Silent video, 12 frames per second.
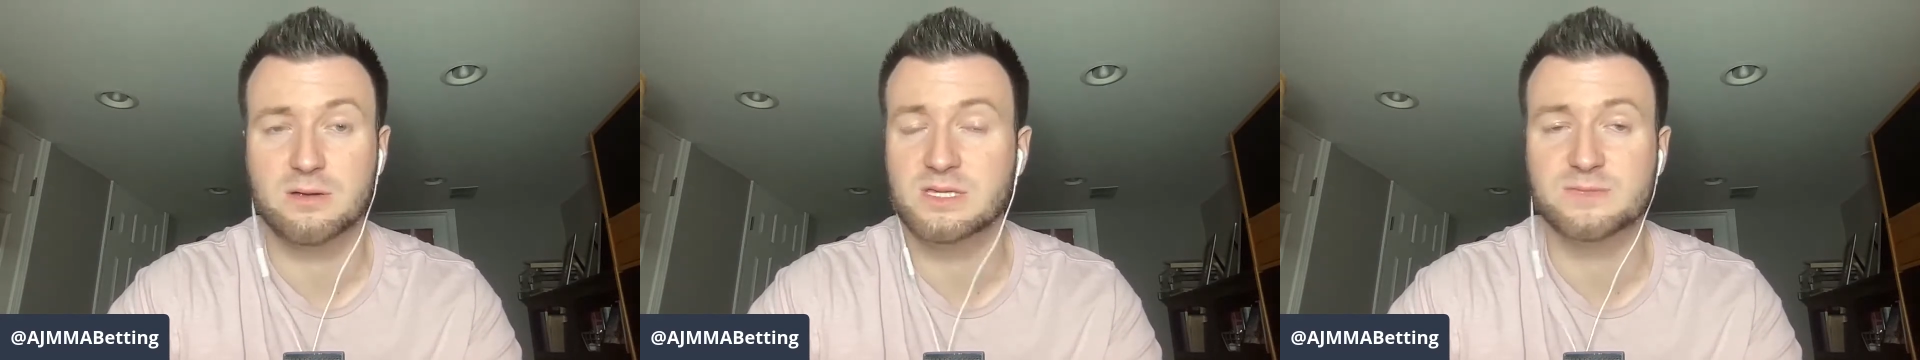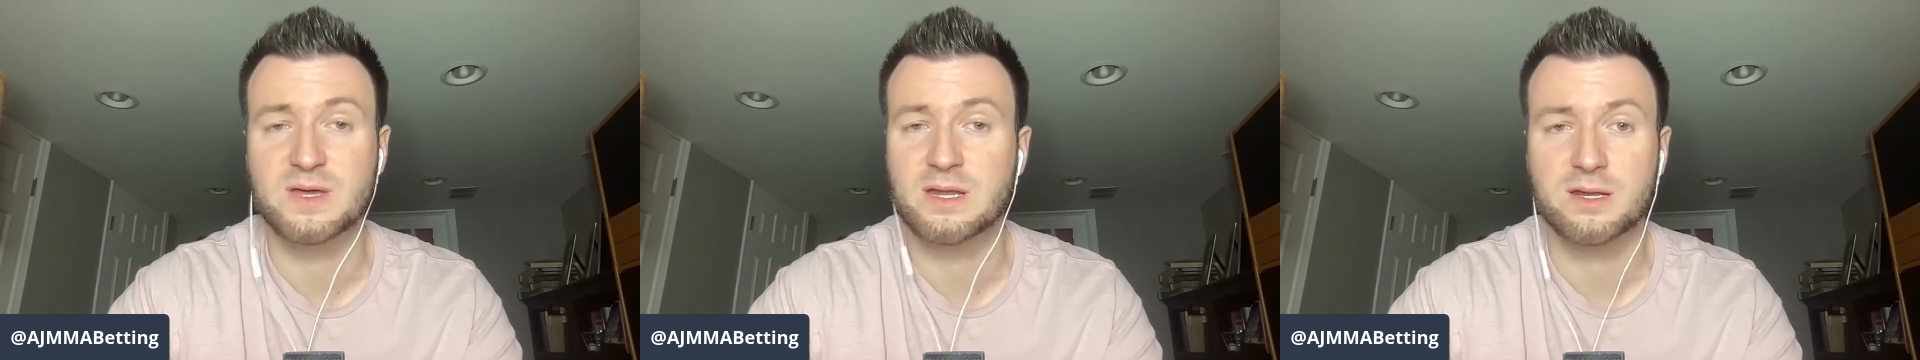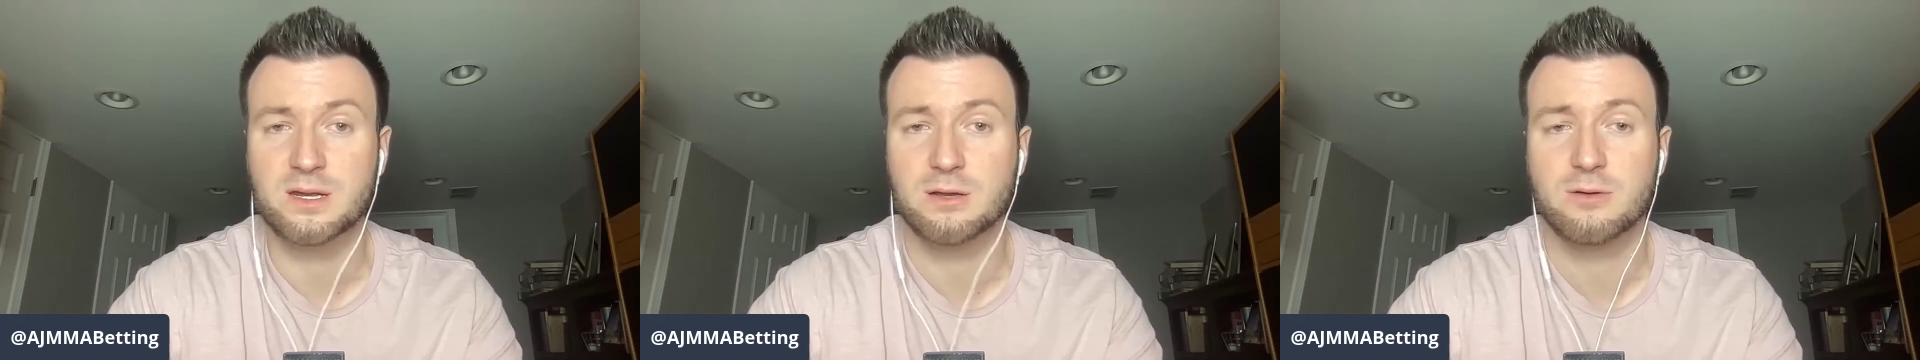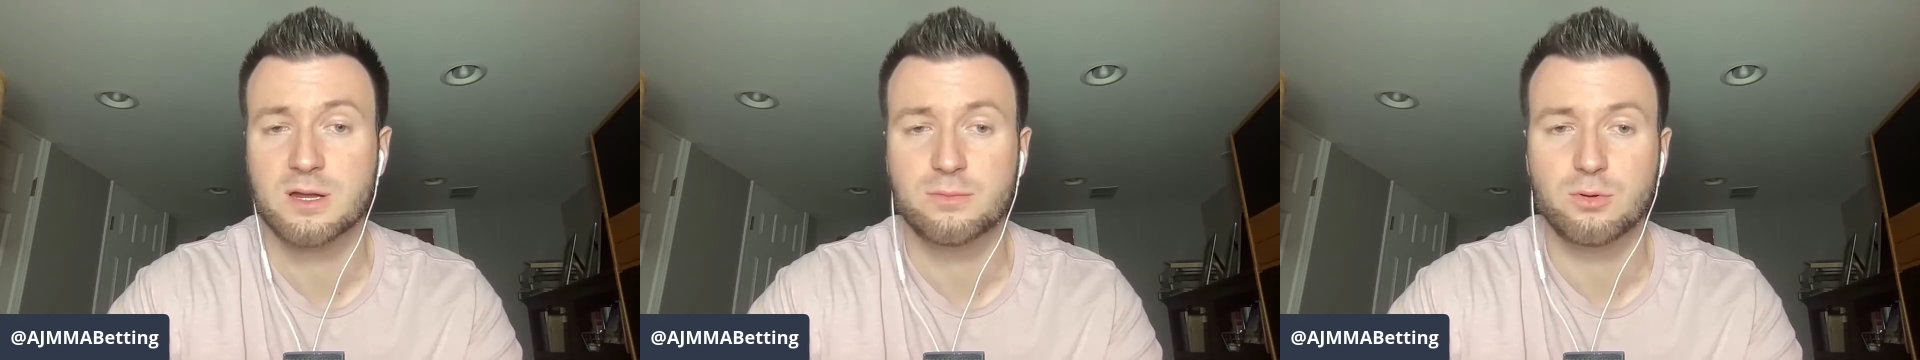He's been on an
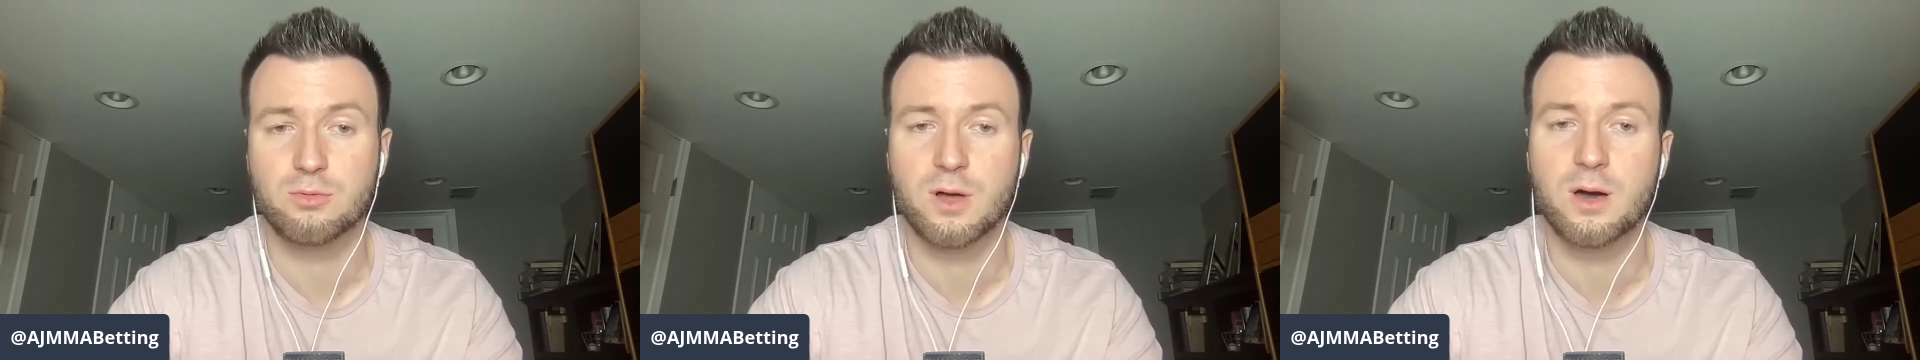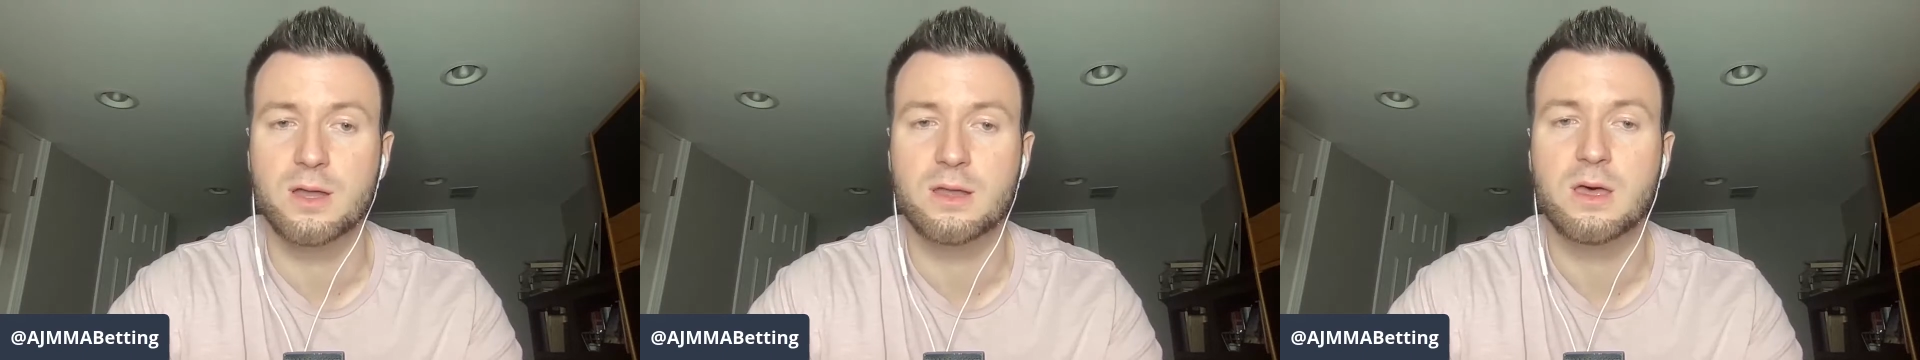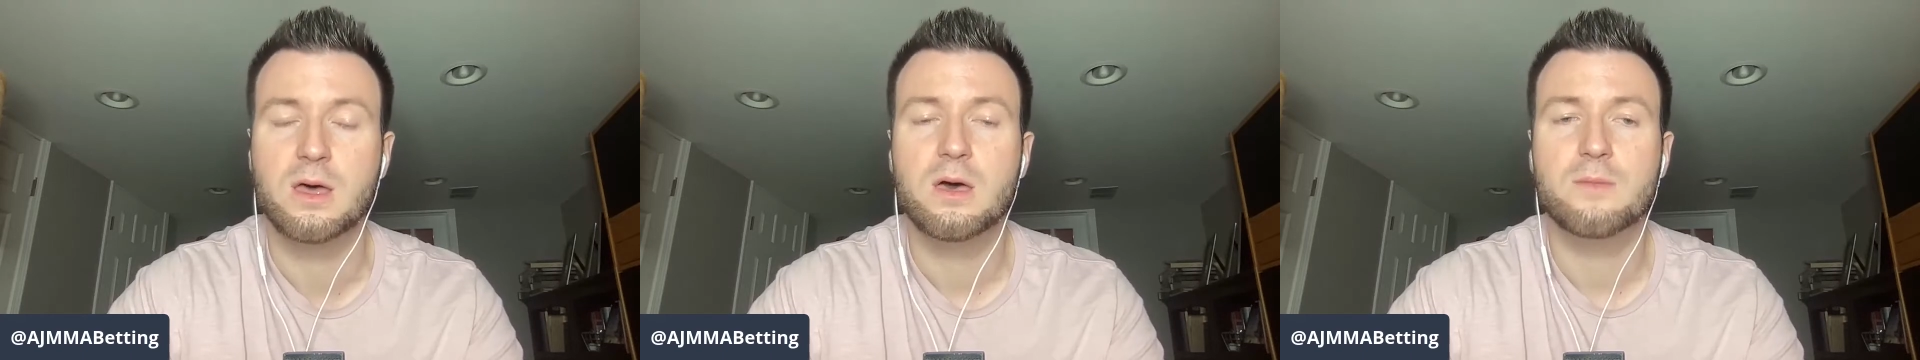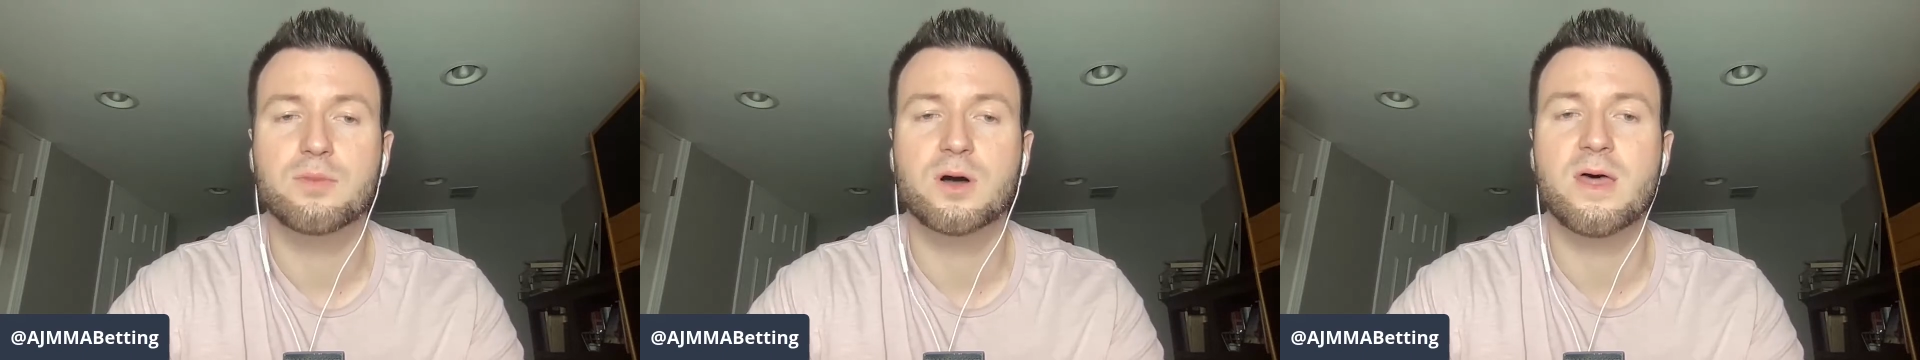incredible run,
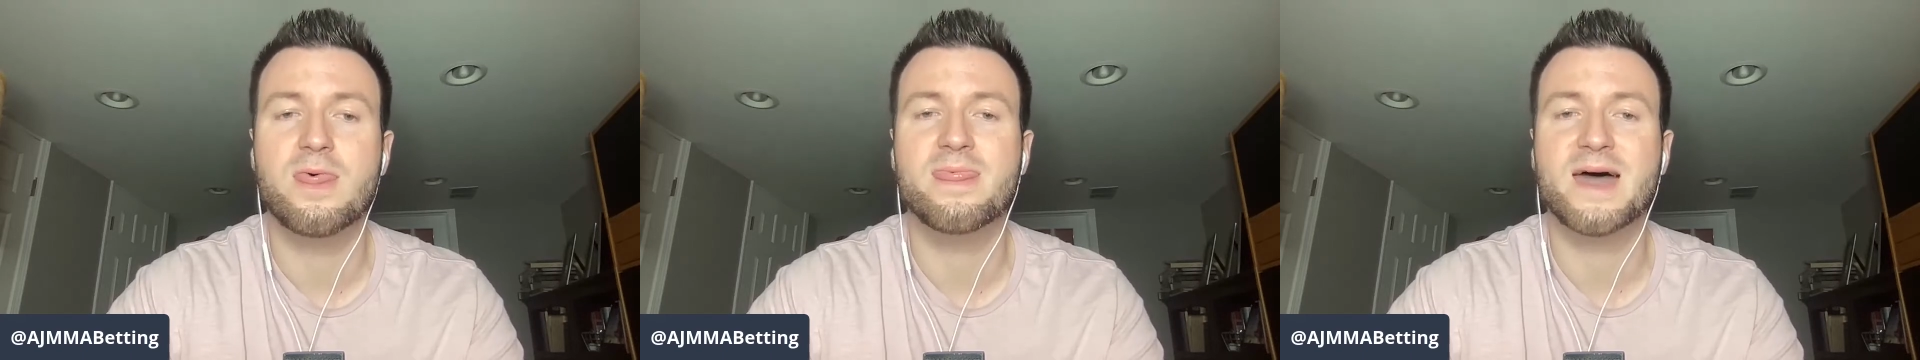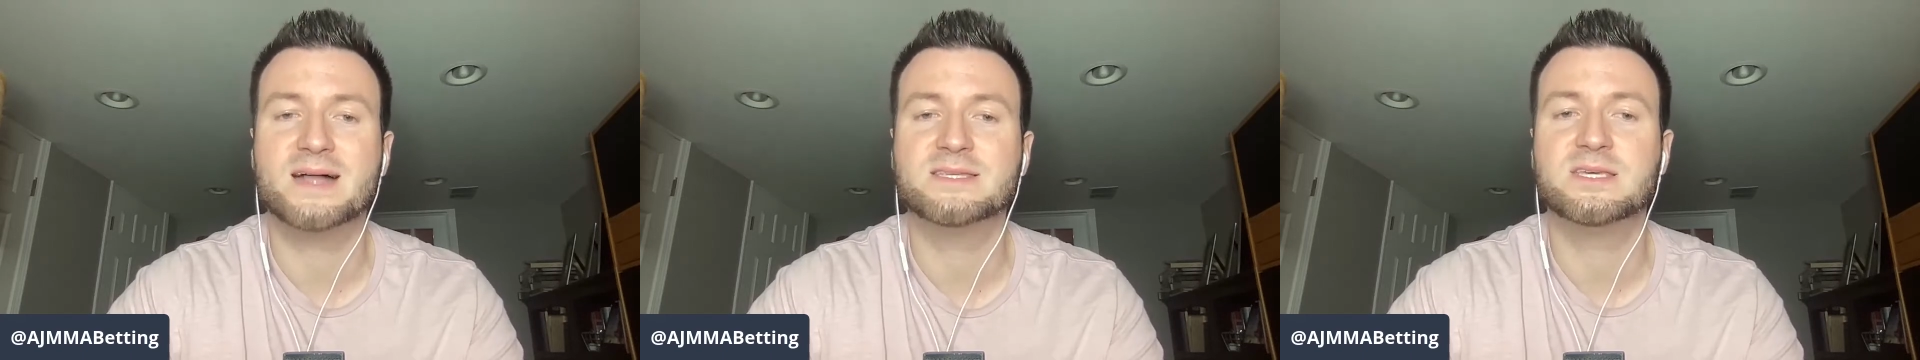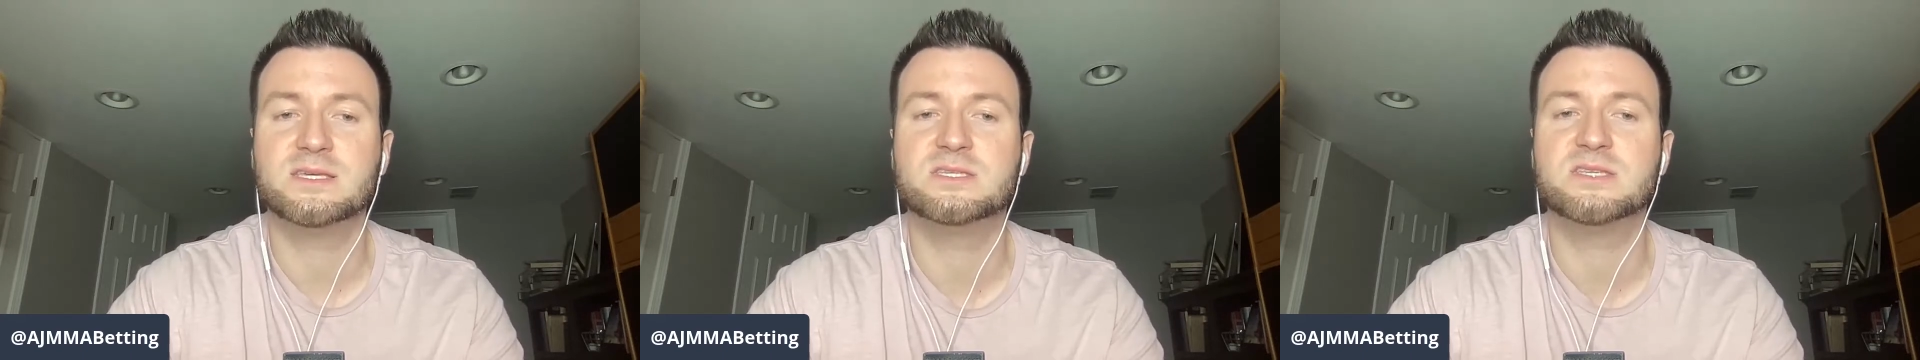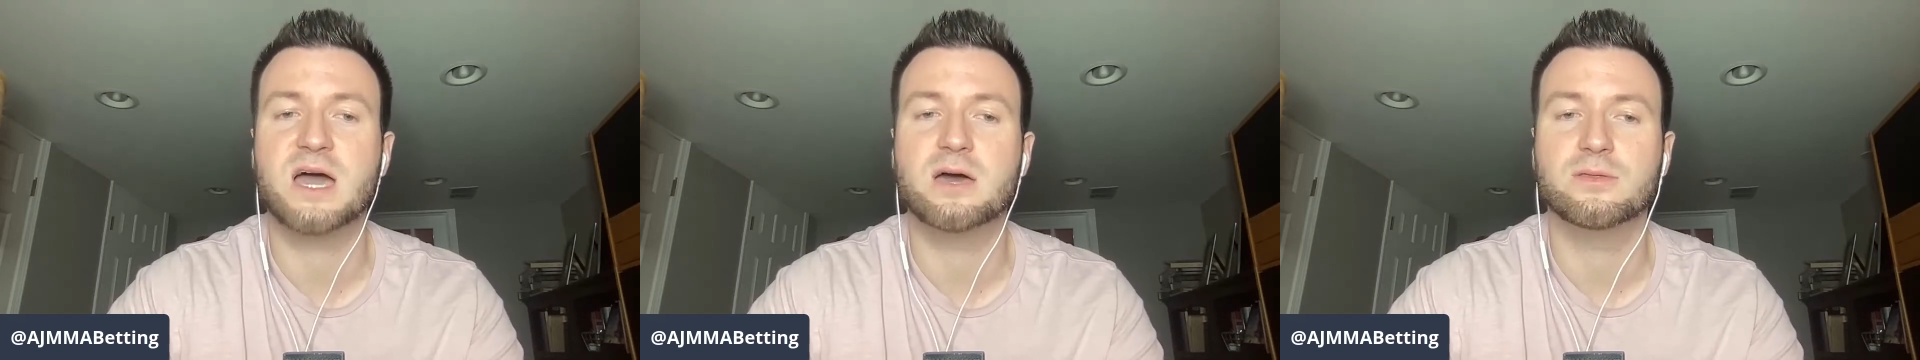but that's his
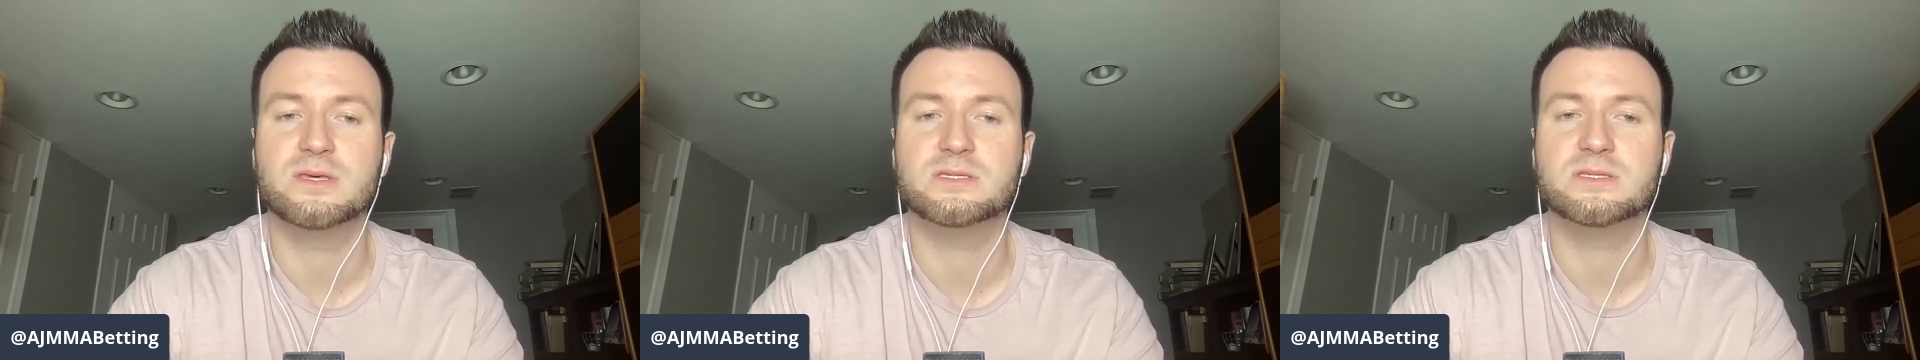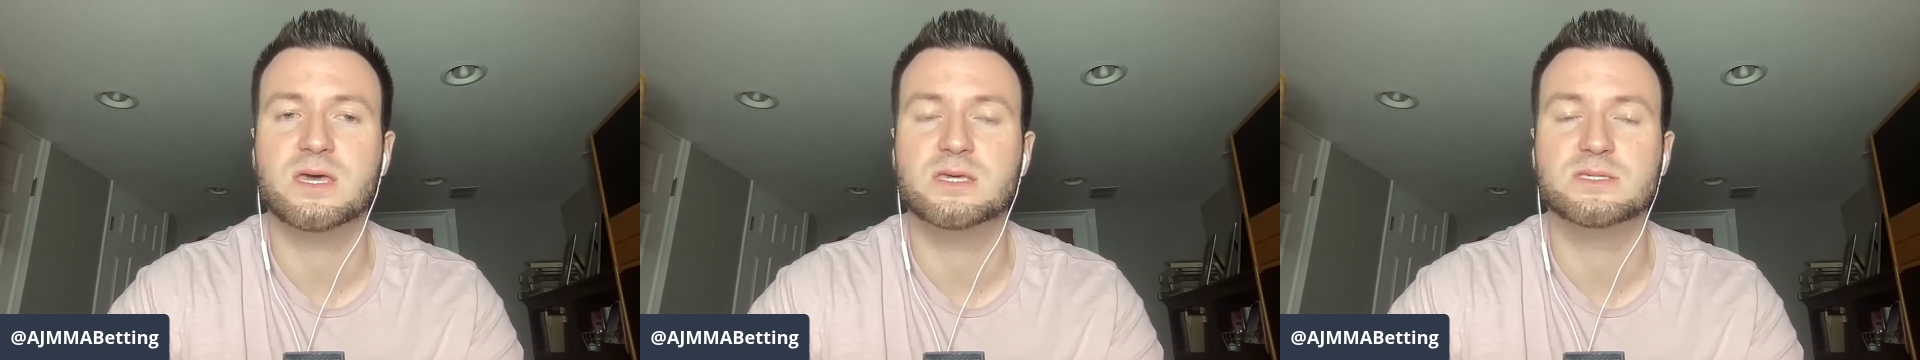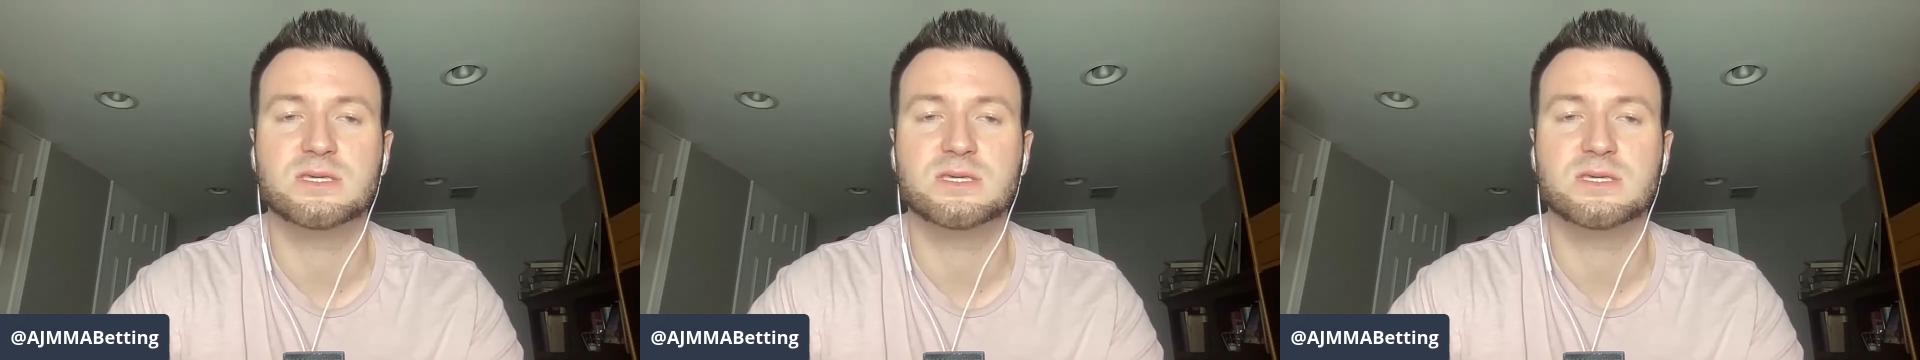style these days.